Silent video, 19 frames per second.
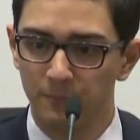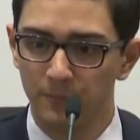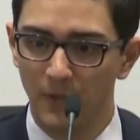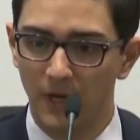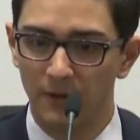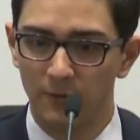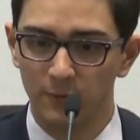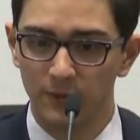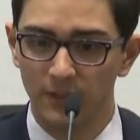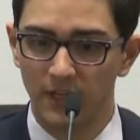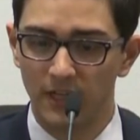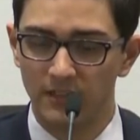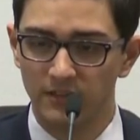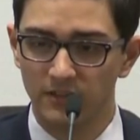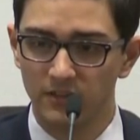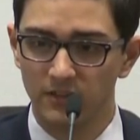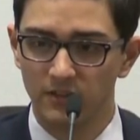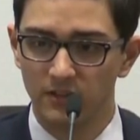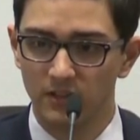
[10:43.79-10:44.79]
I
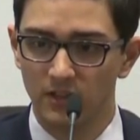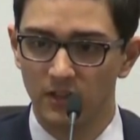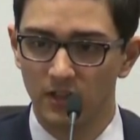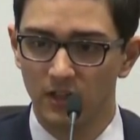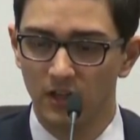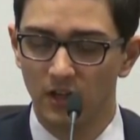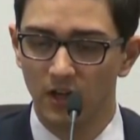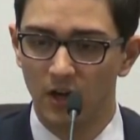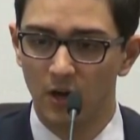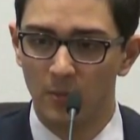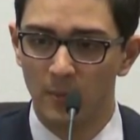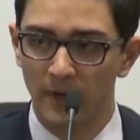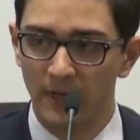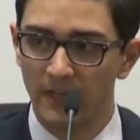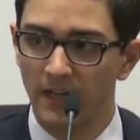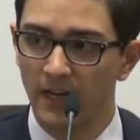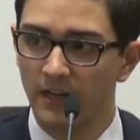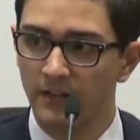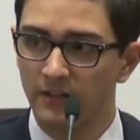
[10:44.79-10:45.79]
realized, oh my
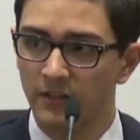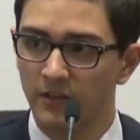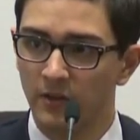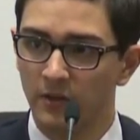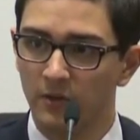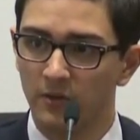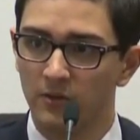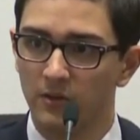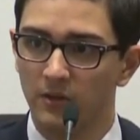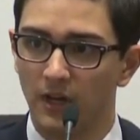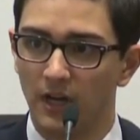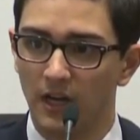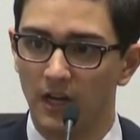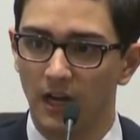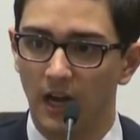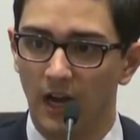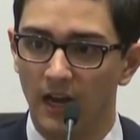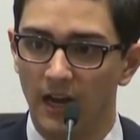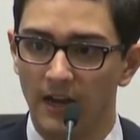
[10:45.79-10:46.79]
God, you know,
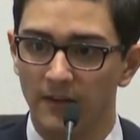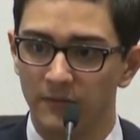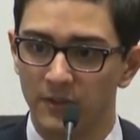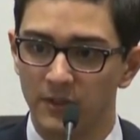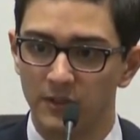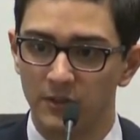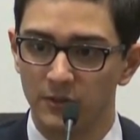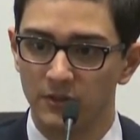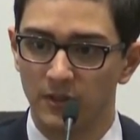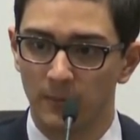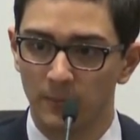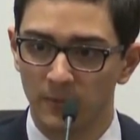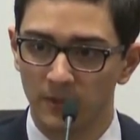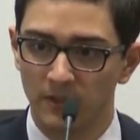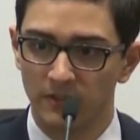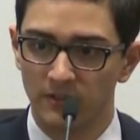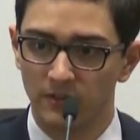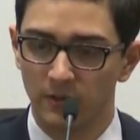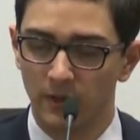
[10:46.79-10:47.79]
I have to do
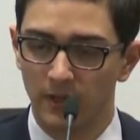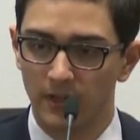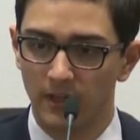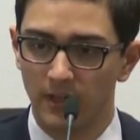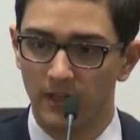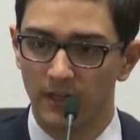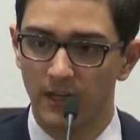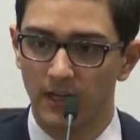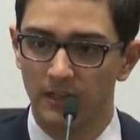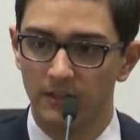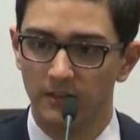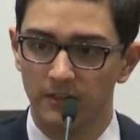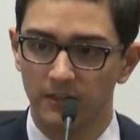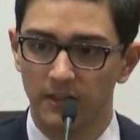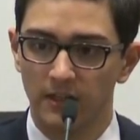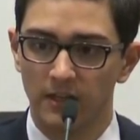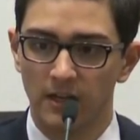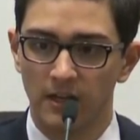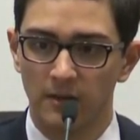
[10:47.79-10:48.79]
something, so I got the
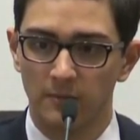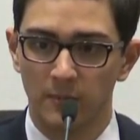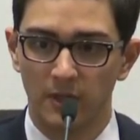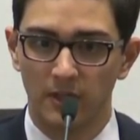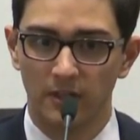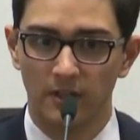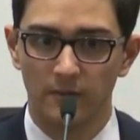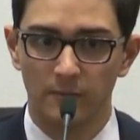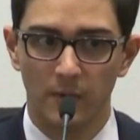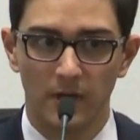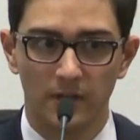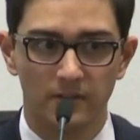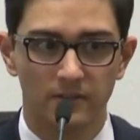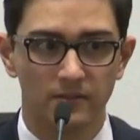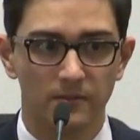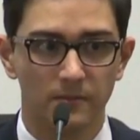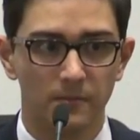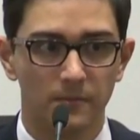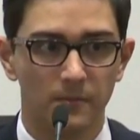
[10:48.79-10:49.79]
gun out of my glove box.